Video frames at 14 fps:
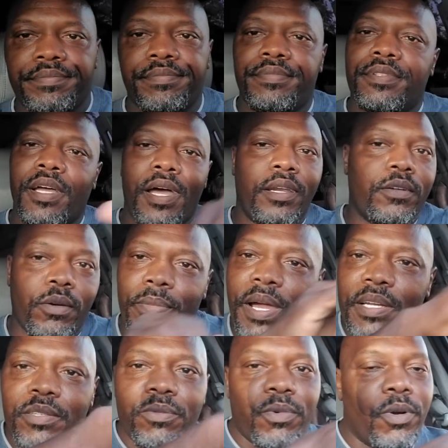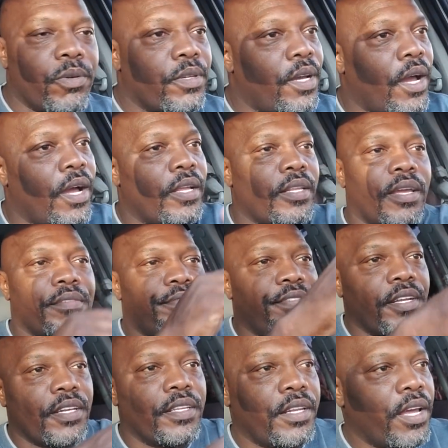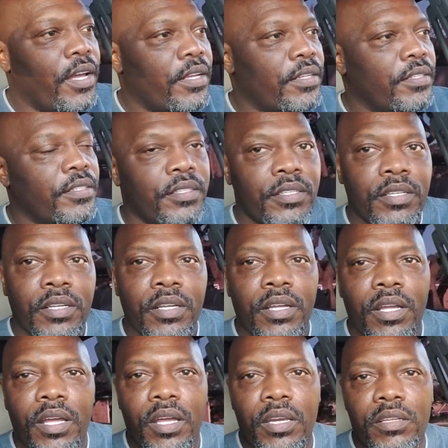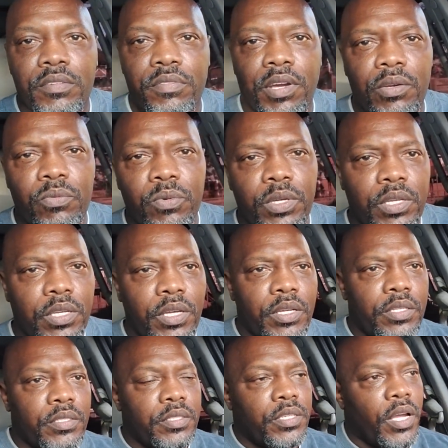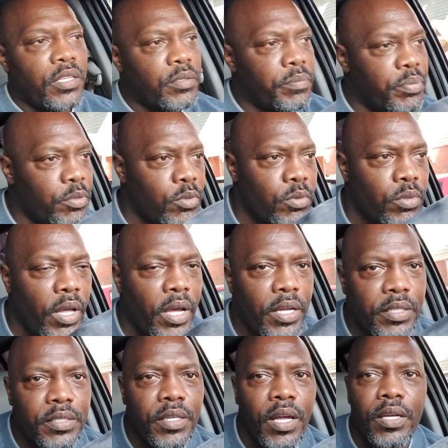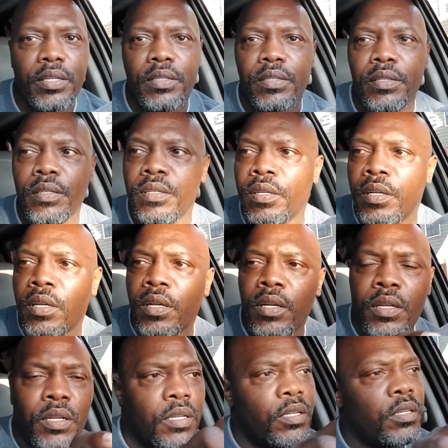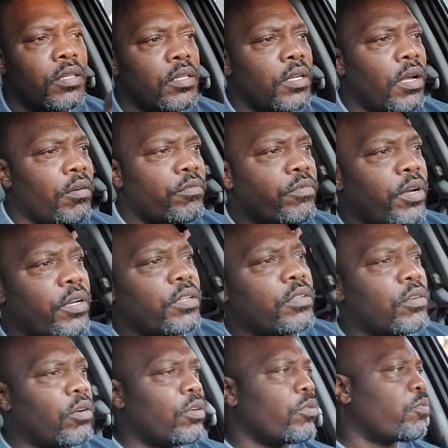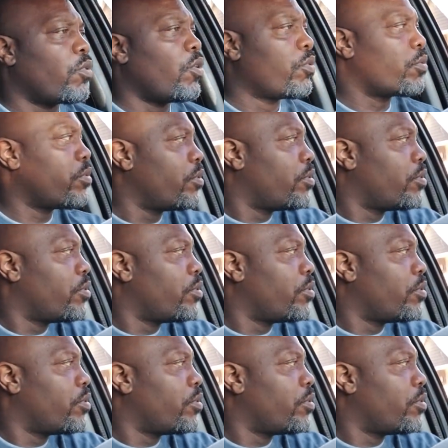Time to go back to work, guys. I ain't feeling that. Had a great weekend. Shot some pool last night. Now I'm ready to go to work.